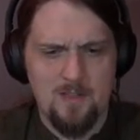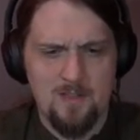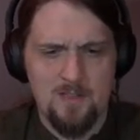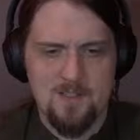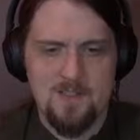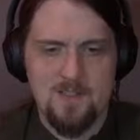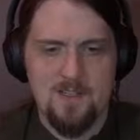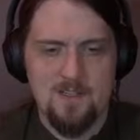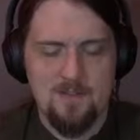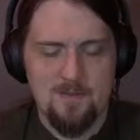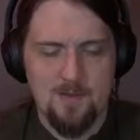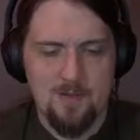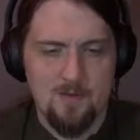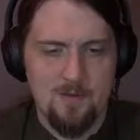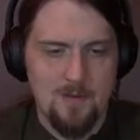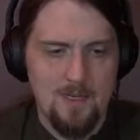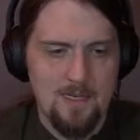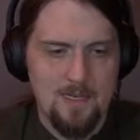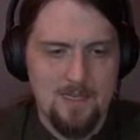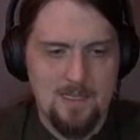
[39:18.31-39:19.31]
the son of a
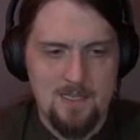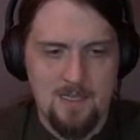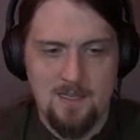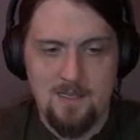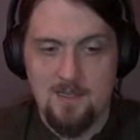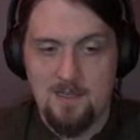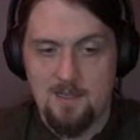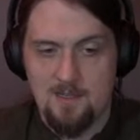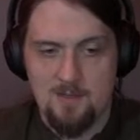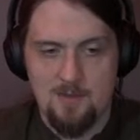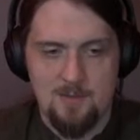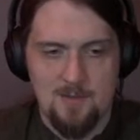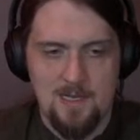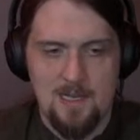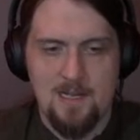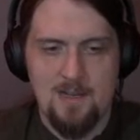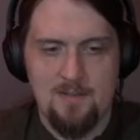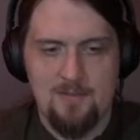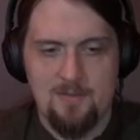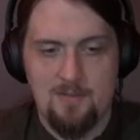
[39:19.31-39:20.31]
great king had
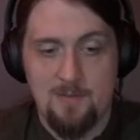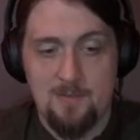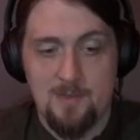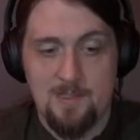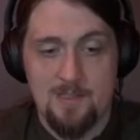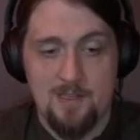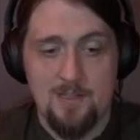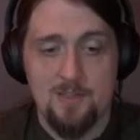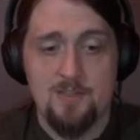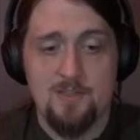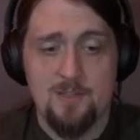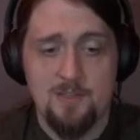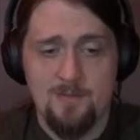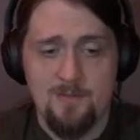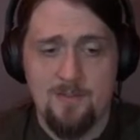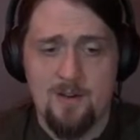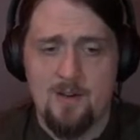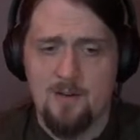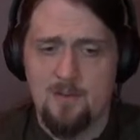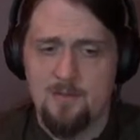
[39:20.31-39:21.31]
arrived from a country
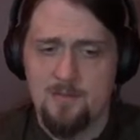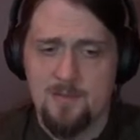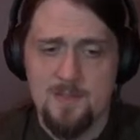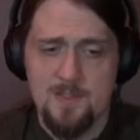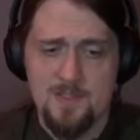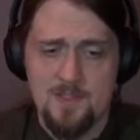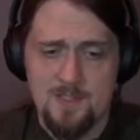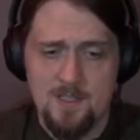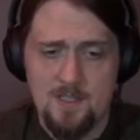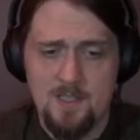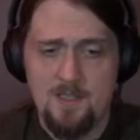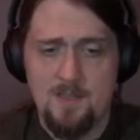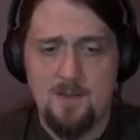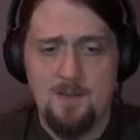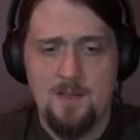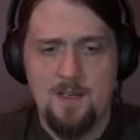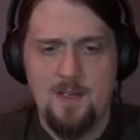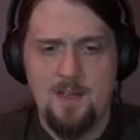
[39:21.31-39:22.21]
far over the sea,